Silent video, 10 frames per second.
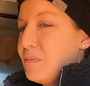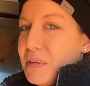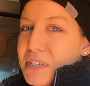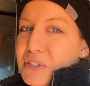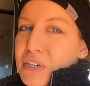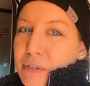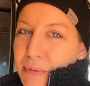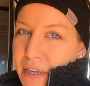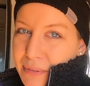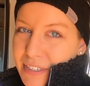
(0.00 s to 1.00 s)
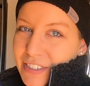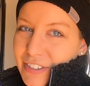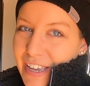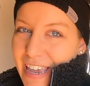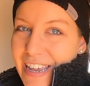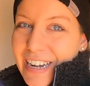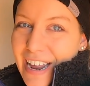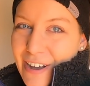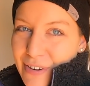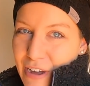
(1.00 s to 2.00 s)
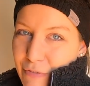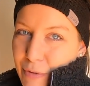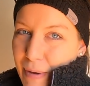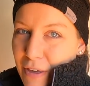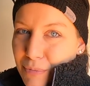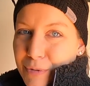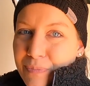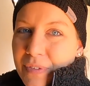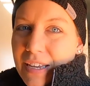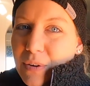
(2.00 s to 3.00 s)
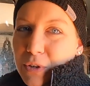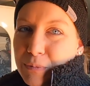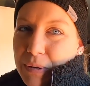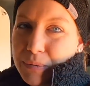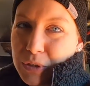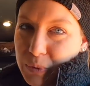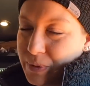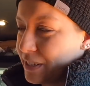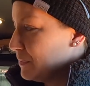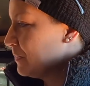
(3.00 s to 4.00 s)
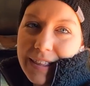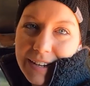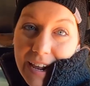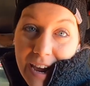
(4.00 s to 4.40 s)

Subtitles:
because you need to be able to still get in and out of the bathroom in order to be able to use it. And then